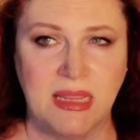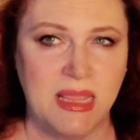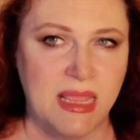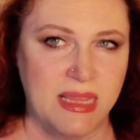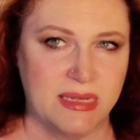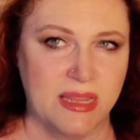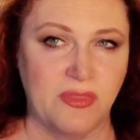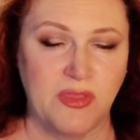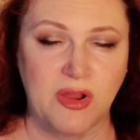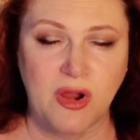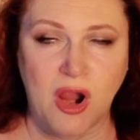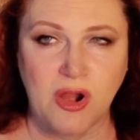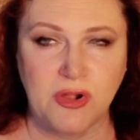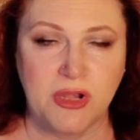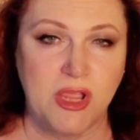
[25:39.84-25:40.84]
Now, there
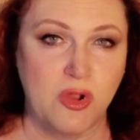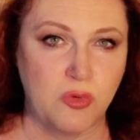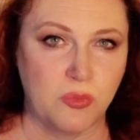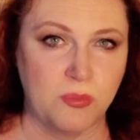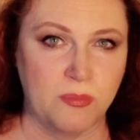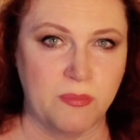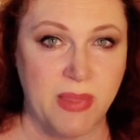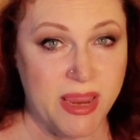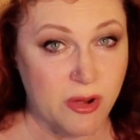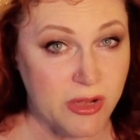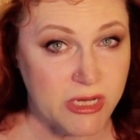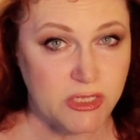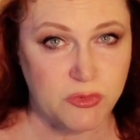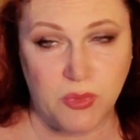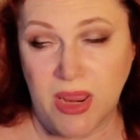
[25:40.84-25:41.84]
are no
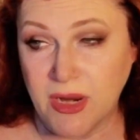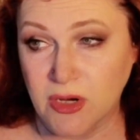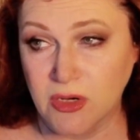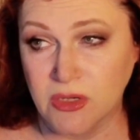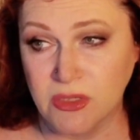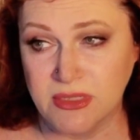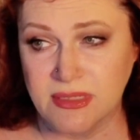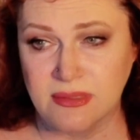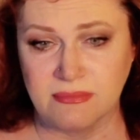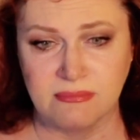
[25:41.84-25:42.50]
marriage records,